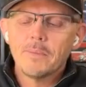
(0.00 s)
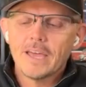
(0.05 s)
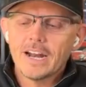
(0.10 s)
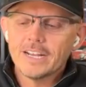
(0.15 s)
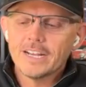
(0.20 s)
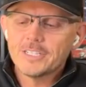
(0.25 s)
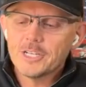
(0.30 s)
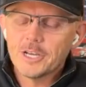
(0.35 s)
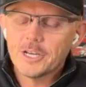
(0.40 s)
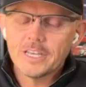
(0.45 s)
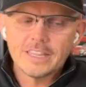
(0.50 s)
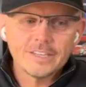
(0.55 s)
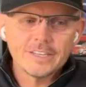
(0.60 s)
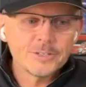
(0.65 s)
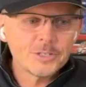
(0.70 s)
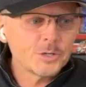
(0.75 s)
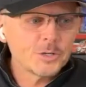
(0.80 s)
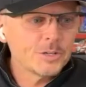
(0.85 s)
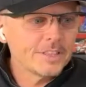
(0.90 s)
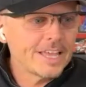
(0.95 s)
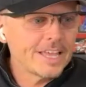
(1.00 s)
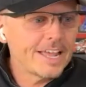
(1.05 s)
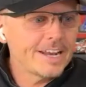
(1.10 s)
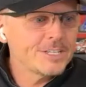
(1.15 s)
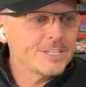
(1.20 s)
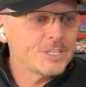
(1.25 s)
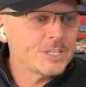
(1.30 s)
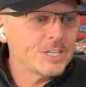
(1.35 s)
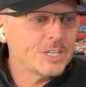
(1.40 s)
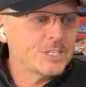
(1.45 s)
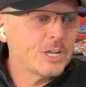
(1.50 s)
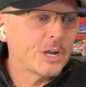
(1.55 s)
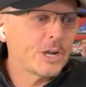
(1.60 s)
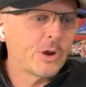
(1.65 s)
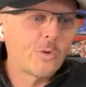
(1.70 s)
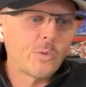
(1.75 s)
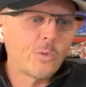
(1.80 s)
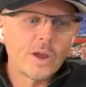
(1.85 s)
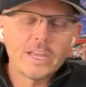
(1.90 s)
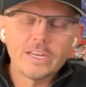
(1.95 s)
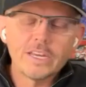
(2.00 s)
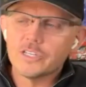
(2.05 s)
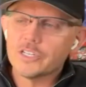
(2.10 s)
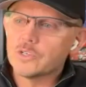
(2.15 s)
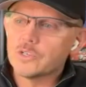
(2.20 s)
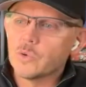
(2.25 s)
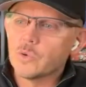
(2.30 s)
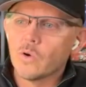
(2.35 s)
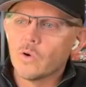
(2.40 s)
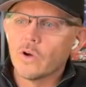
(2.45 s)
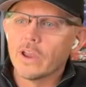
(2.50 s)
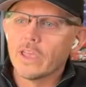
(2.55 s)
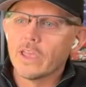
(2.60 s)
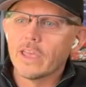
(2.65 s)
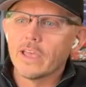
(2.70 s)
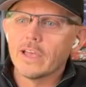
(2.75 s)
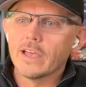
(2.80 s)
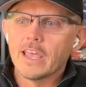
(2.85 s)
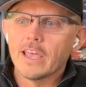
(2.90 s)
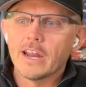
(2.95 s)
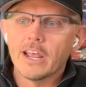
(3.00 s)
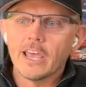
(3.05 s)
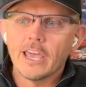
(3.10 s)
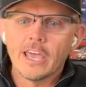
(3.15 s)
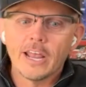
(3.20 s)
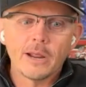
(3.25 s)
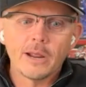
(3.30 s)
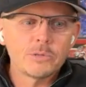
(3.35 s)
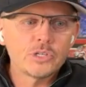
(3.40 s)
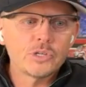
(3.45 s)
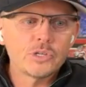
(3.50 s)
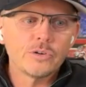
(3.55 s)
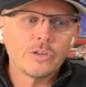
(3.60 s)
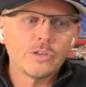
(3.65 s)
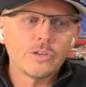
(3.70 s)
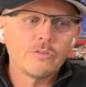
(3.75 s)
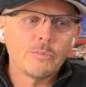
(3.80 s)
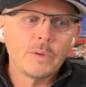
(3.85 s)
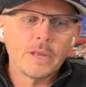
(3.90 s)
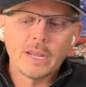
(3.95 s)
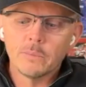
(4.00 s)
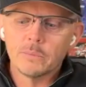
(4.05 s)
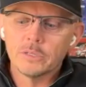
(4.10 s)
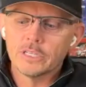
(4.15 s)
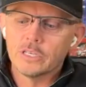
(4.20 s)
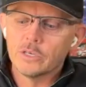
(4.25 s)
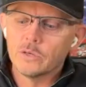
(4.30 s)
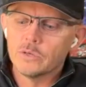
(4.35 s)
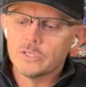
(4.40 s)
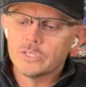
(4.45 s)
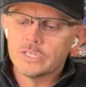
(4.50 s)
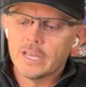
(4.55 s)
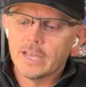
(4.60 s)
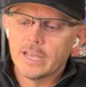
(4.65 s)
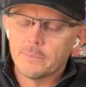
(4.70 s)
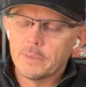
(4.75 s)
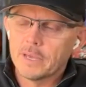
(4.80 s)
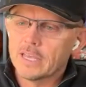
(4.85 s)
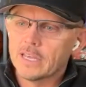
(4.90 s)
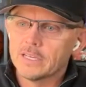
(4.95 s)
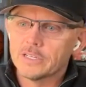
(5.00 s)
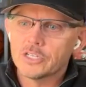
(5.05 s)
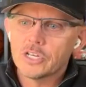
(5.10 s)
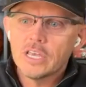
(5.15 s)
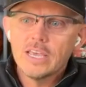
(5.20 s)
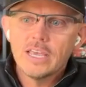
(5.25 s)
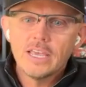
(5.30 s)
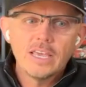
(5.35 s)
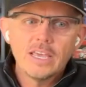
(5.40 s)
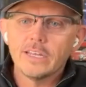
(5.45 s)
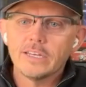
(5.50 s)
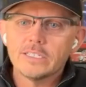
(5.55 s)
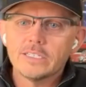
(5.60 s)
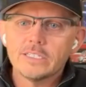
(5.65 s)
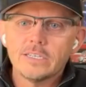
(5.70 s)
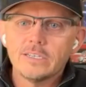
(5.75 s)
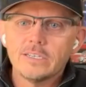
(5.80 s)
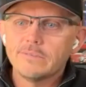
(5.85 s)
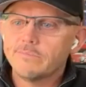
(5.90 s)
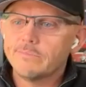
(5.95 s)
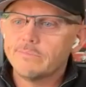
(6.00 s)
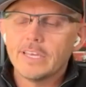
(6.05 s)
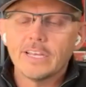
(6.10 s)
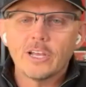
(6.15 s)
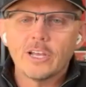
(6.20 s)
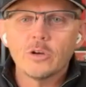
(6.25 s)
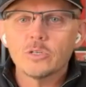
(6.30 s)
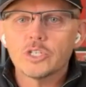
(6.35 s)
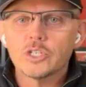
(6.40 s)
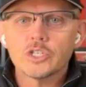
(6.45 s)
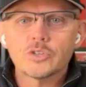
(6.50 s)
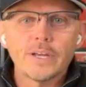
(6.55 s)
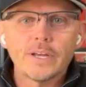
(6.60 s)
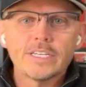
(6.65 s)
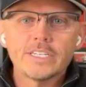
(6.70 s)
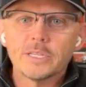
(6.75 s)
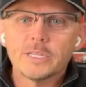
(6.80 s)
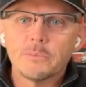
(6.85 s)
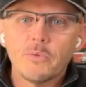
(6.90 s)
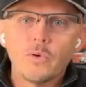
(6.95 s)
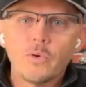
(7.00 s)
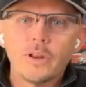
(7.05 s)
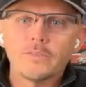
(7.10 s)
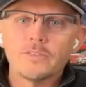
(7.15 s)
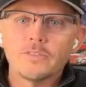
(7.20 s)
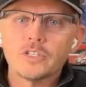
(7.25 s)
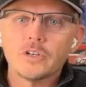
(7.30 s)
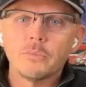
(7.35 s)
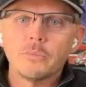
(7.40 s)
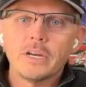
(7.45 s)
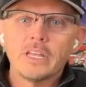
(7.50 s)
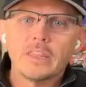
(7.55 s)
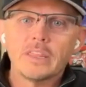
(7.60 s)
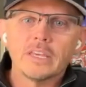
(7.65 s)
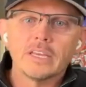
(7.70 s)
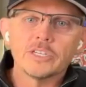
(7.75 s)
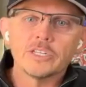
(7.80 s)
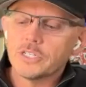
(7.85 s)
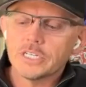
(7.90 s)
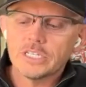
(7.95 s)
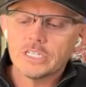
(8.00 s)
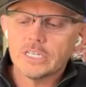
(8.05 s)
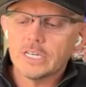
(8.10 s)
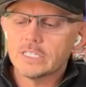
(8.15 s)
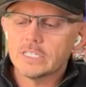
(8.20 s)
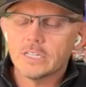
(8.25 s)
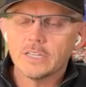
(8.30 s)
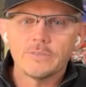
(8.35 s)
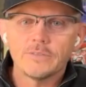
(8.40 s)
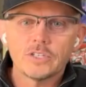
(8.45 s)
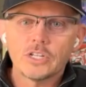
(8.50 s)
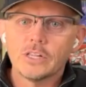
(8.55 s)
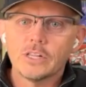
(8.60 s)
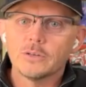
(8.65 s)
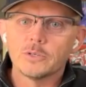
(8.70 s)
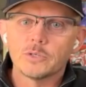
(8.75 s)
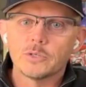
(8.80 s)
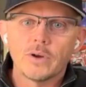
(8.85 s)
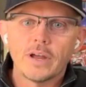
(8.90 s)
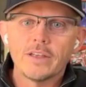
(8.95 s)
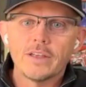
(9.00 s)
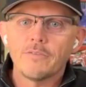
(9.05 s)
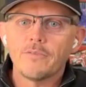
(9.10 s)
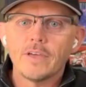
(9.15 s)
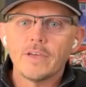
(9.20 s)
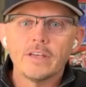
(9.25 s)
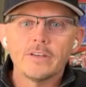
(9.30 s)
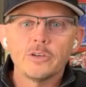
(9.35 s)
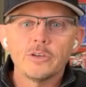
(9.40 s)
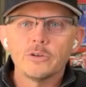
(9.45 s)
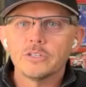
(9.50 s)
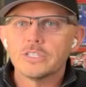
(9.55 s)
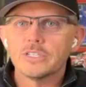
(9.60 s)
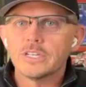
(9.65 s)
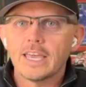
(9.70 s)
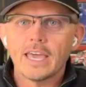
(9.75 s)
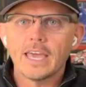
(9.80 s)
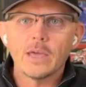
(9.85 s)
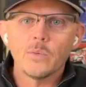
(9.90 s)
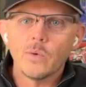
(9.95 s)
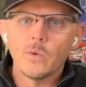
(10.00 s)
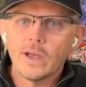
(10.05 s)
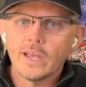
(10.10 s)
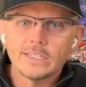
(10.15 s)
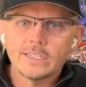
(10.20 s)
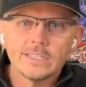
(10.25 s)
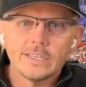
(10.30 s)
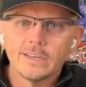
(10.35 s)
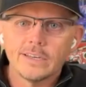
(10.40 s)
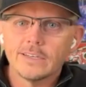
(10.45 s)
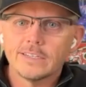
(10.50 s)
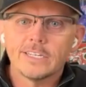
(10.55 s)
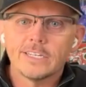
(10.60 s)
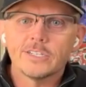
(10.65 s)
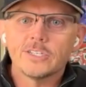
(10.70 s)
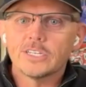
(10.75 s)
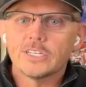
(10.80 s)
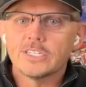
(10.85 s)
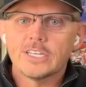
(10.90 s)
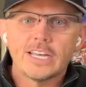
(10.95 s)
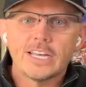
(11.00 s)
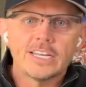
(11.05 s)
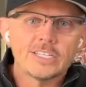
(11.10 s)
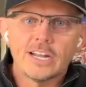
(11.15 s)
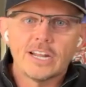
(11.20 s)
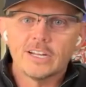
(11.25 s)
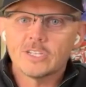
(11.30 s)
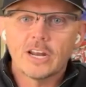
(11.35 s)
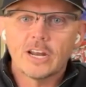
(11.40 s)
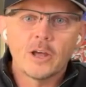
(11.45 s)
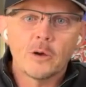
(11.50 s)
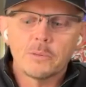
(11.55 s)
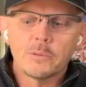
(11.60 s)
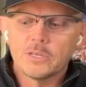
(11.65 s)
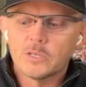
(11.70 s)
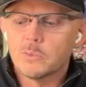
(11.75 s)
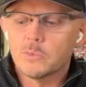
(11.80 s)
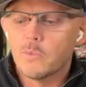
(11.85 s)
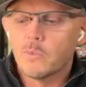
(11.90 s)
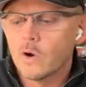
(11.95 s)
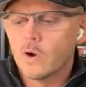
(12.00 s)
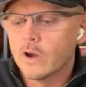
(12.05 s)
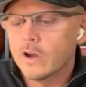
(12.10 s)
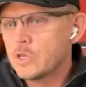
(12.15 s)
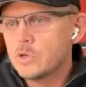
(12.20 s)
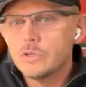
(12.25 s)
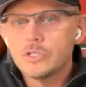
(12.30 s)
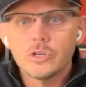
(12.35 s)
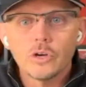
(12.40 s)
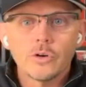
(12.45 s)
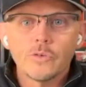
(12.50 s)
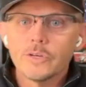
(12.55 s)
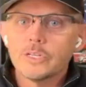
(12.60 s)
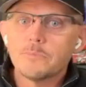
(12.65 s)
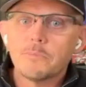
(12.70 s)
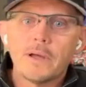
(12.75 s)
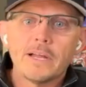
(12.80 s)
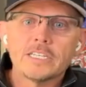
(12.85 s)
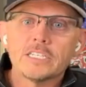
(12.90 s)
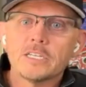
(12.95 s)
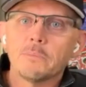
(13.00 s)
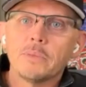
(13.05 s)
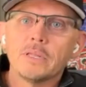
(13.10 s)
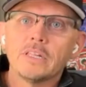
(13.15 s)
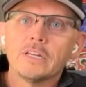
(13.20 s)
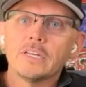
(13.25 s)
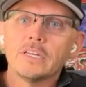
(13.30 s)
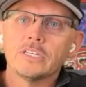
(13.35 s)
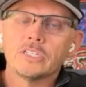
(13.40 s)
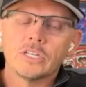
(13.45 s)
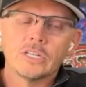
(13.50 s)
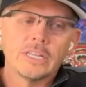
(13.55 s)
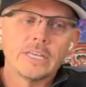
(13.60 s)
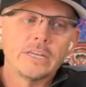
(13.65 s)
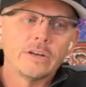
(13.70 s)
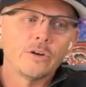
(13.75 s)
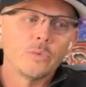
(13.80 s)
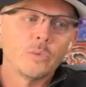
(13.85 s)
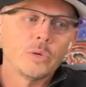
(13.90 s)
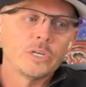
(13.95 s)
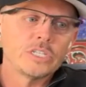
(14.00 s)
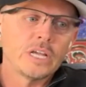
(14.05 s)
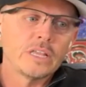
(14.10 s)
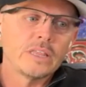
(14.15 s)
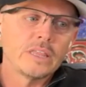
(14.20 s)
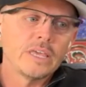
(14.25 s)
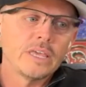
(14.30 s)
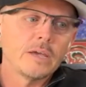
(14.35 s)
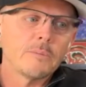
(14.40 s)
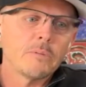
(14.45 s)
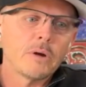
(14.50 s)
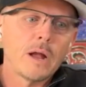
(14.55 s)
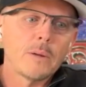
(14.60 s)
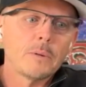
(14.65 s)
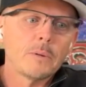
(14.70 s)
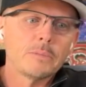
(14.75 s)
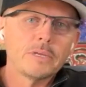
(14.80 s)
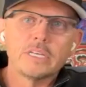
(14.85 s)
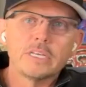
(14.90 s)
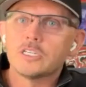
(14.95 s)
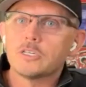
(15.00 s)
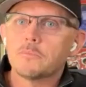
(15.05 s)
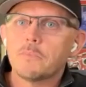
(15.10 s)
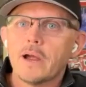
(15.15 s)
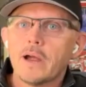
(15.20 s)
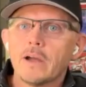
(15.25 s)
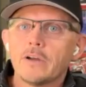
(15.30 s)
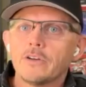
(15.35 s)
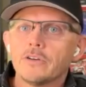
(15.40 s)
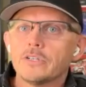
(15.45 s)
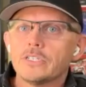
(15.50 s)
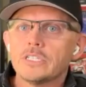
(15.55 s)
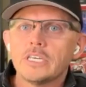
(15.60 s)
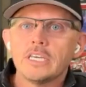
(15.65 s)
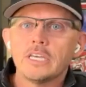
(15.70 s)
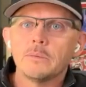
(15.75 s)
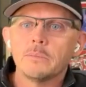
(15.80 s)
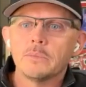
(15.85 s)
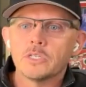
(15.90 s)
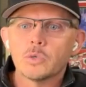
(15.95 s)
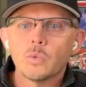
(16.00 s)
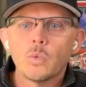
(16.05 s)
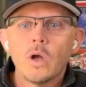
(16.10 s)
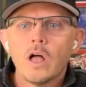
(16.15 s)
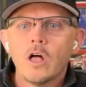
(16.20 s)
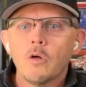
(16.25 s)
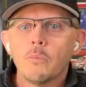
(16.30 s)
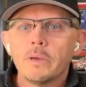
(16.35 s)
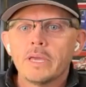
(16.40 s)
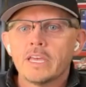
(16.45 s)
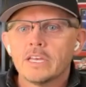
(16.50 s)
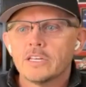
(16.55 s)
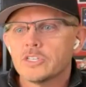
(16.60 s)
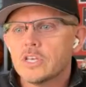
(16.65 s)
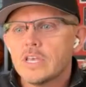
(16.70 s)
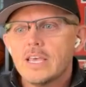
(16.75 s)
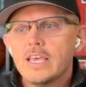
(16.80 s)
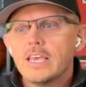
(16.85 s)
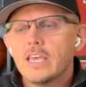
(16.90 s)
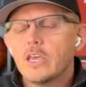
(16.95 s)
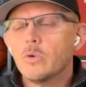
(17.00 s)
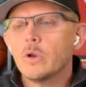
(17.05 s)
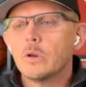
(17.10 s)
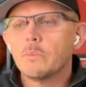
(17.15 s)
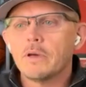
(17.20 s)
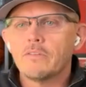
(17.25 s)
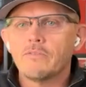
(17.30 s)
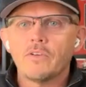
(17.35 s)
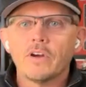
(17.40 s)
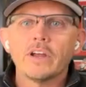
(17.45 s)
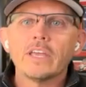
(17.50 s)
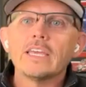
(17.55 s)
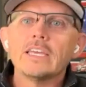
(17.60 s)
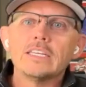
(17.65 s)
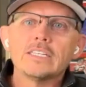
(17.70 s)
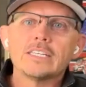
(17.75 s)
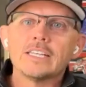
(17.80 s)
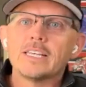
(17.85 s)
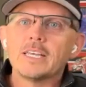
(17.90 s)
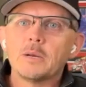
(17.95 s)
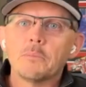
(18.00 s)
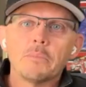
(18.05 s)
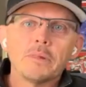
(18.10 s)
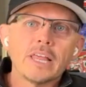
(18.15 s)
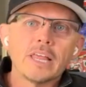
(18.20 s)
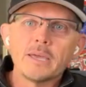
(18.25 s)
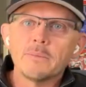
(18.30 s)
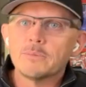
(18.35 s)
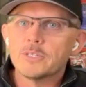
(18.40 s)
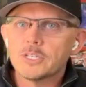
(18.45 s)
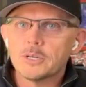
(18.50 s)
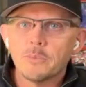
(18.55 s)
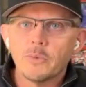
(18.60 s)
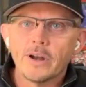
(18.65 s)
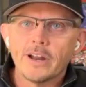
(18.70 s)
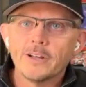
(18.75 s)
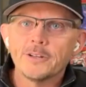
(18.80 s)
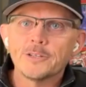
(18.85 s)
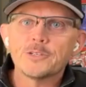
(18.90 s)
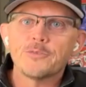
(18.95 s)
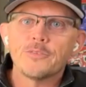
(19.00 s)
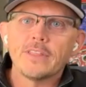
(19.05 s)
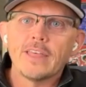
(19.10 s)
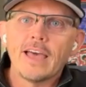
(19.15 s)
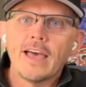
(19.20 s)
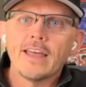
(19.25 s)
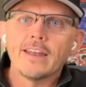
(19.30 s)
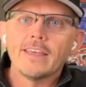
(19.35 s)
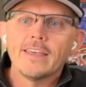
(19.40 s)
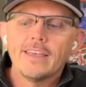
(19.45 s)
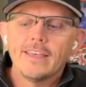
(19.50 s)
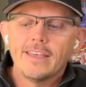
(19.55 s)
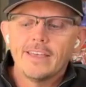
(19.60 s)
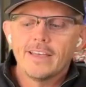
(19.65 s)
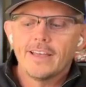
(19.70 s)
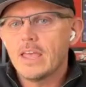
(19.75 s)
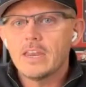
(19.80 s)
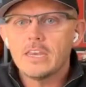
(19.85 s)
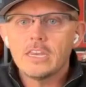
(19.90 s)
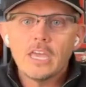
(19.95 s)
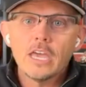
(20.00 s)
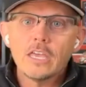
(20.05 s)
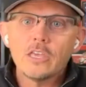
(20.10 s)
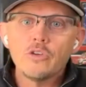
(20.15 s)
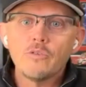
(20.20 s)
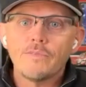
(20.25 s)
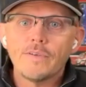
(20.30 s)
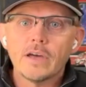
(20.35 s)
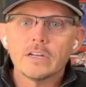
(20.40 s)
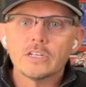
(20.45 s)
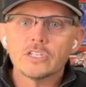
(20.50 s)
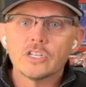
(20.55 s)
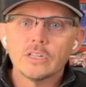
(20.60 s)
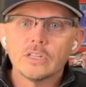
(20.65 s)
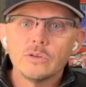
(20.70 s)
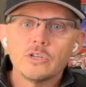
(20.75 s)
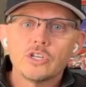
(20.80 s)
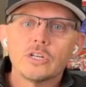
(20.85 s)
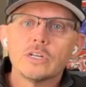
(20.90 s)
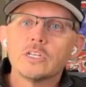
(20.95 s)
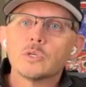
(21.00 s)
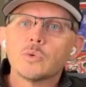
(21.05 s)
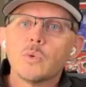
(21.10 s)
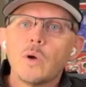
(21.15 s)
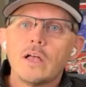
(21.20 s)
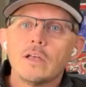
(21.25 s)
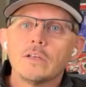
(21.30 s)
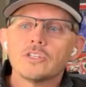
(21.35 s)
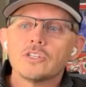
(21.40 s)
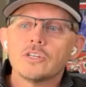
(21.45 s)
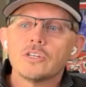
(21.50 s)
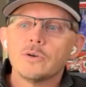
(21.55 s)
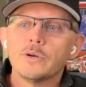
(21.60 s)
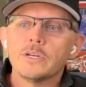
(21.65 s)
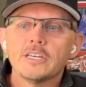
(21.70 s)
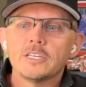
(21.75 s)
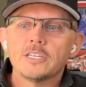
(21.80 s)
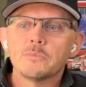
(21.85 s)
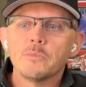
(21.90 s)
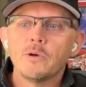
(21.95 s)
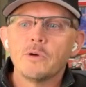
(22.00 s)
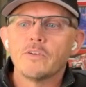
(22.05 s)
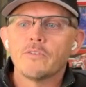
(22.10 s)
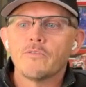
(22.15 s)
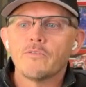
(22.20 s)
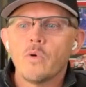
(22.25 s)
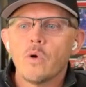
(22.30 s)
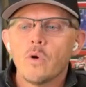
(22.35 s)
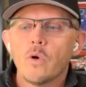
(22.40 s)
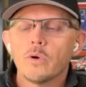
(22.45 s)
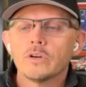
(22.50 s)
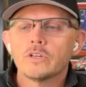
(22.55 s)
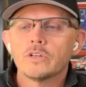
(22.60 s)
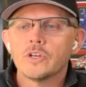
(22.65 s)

Man, I tell you, that is such a great story, and I'm sure you've been able to use that because it it goes straight to the point of so many things. Success leaves clues, right? Failure is a gateway to success. Now it's going to help you do more. You took responsibility as a leader, which I think probably inspired your team as well, because it would have been very easily to blame someone else for that, and yet you found a solution as well. So it's moving forward.